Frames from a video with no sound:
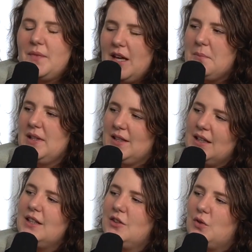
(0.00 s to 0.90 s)
I mean,
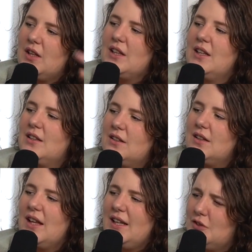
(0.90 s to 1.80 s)
like, you know, I
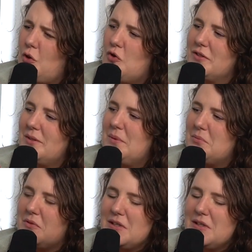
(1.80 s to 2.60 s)
like talking to people.